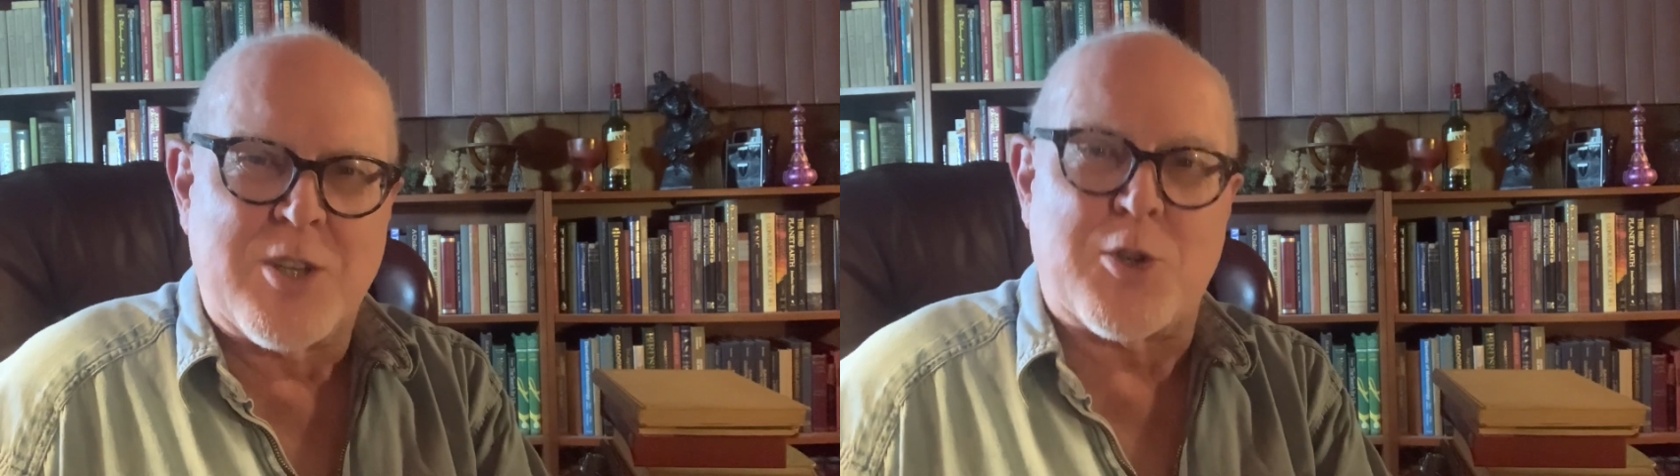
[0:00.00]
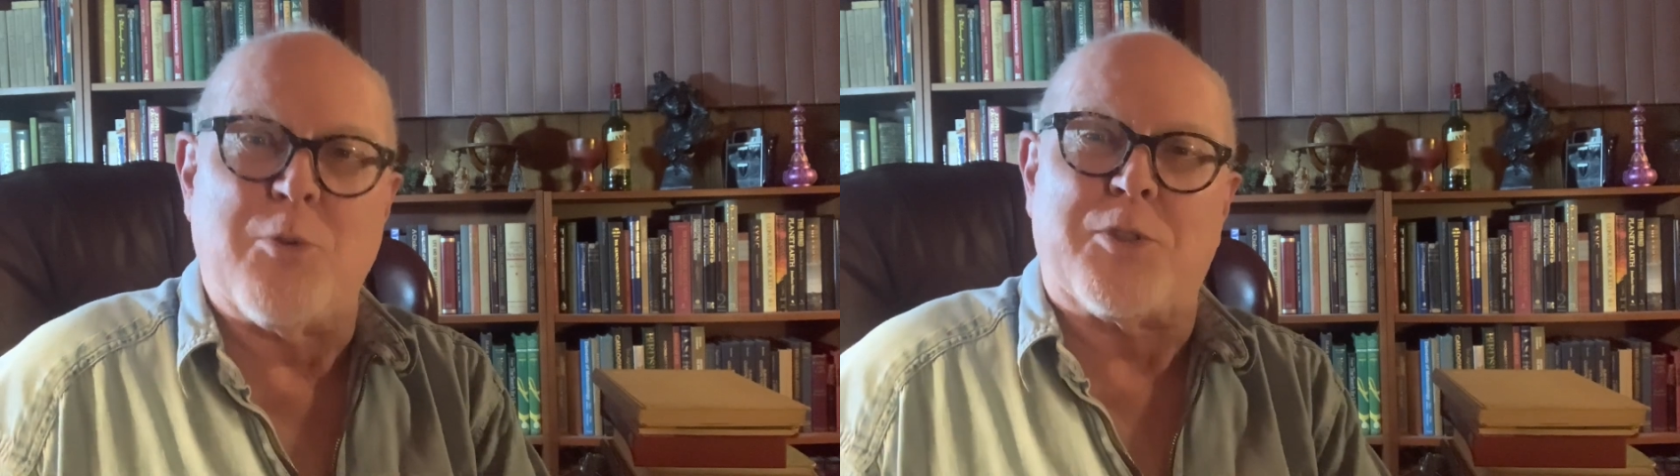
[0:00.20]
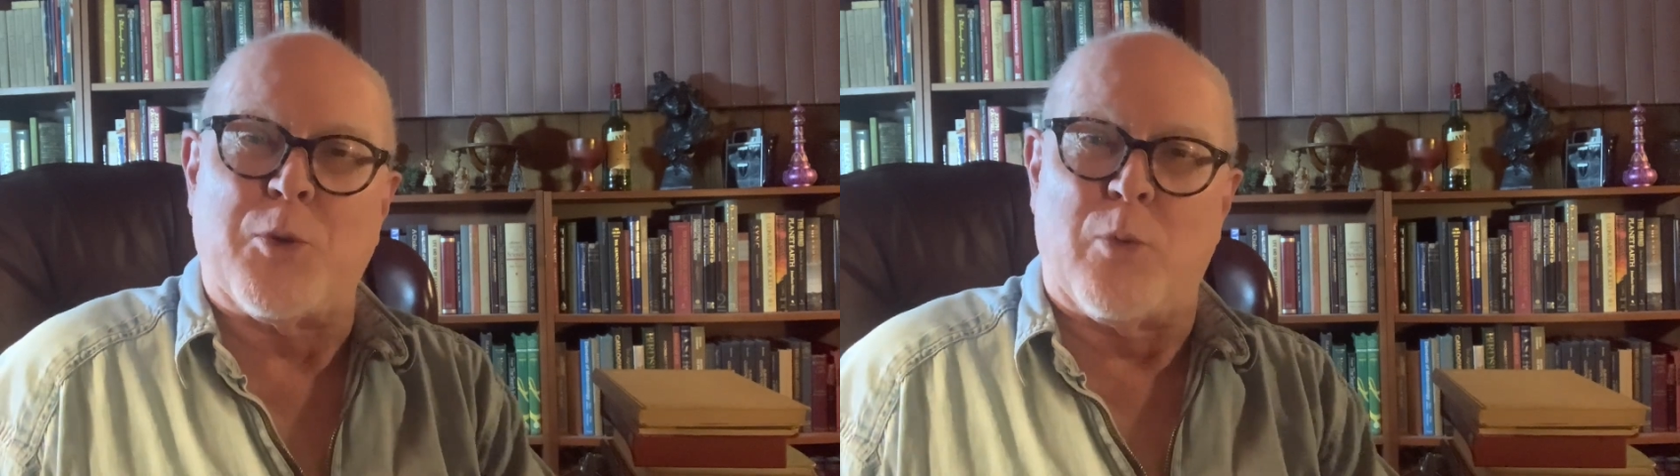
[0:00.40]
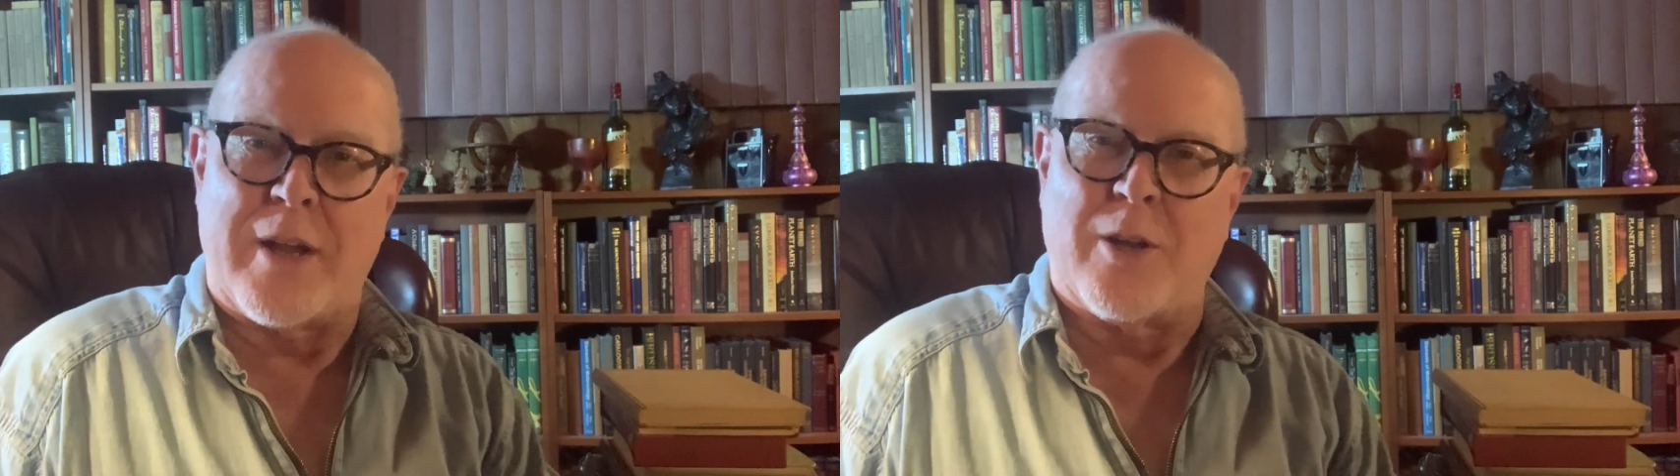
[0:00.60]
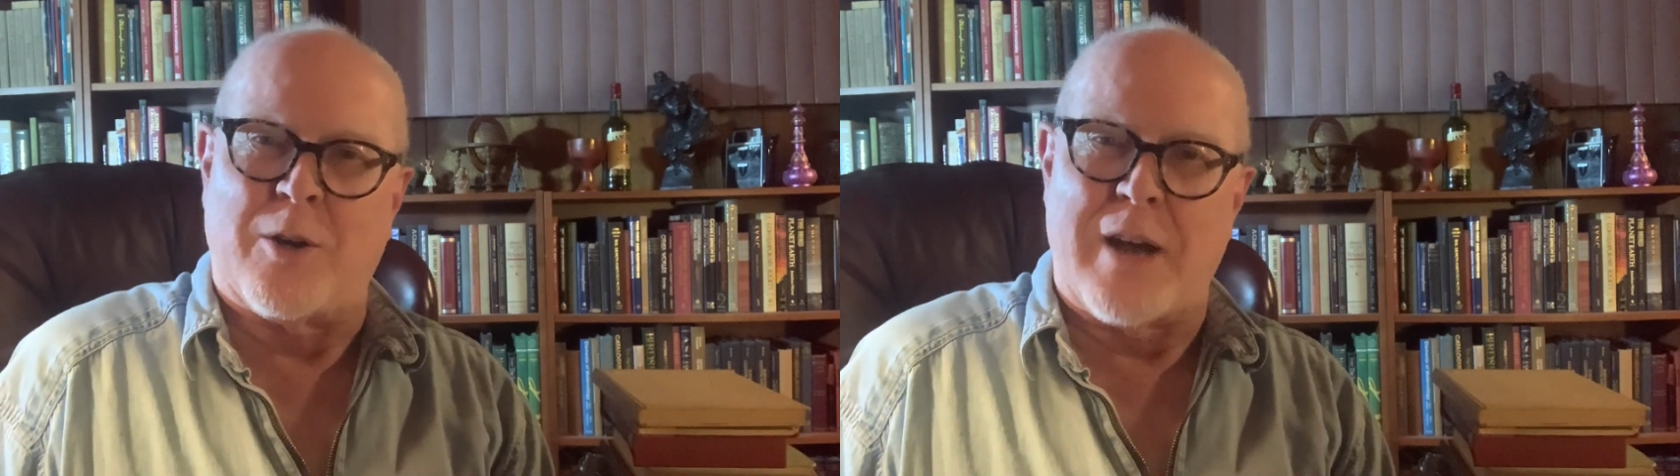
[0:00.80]
so that the
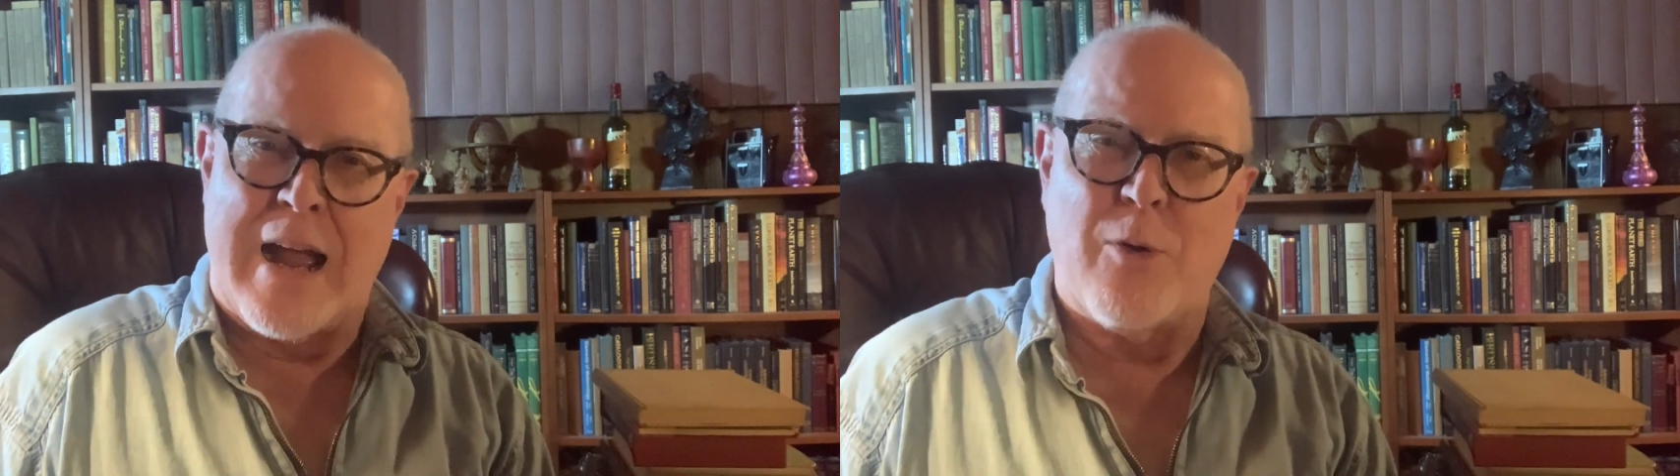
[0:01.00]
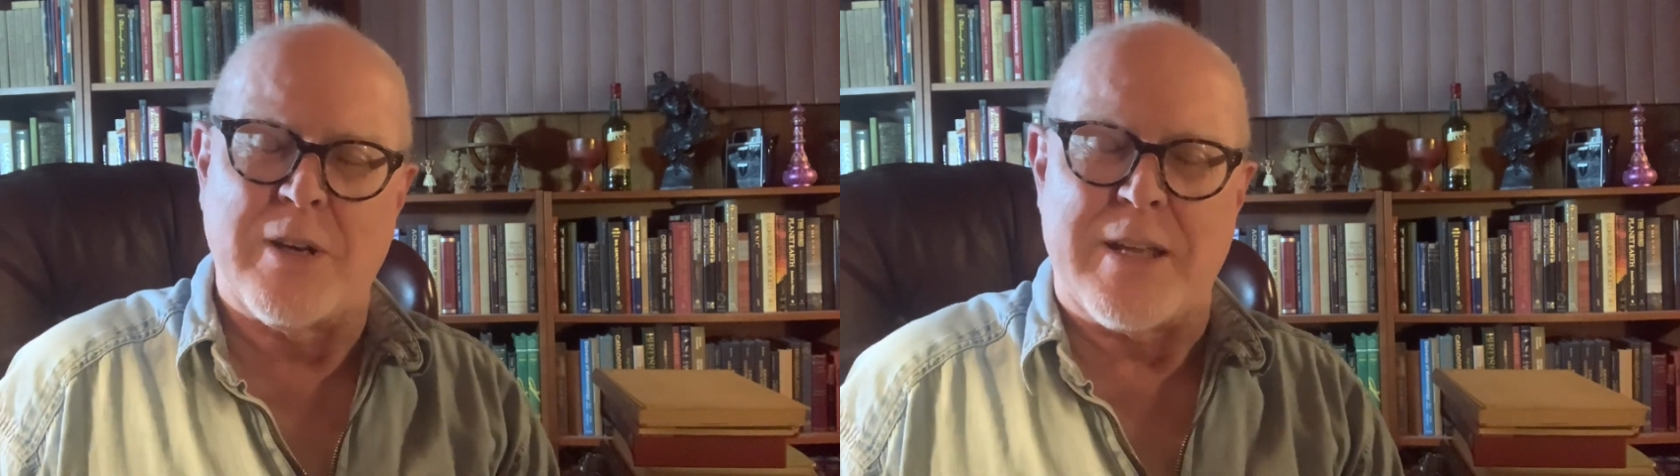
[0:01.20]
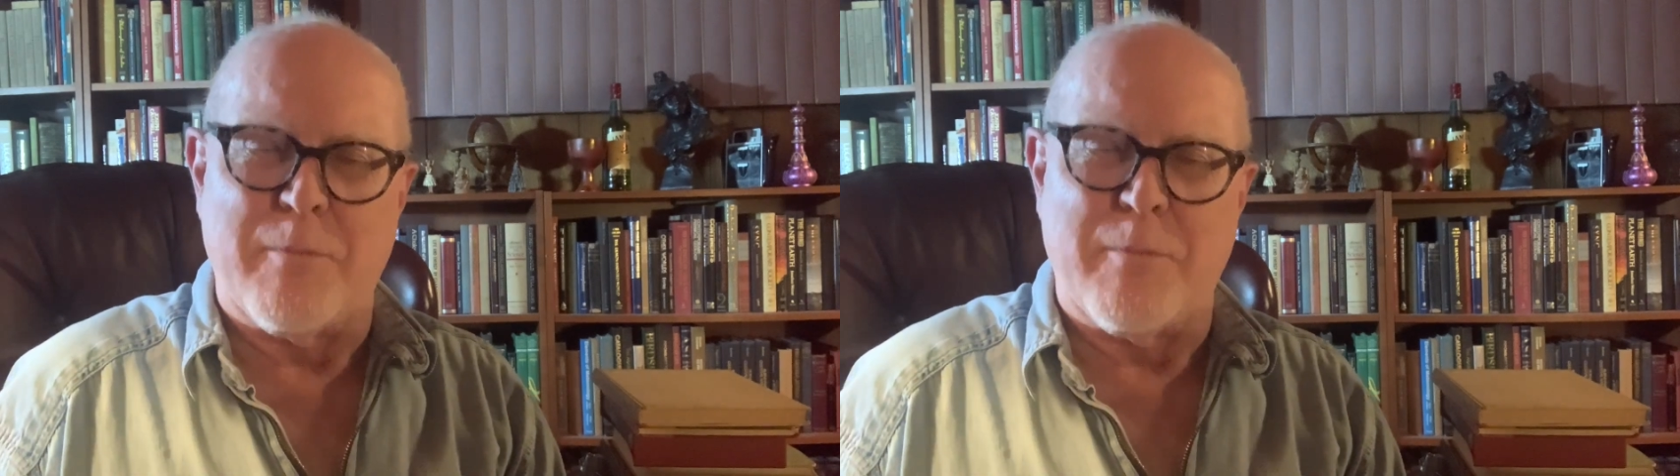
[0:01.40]
regular hourly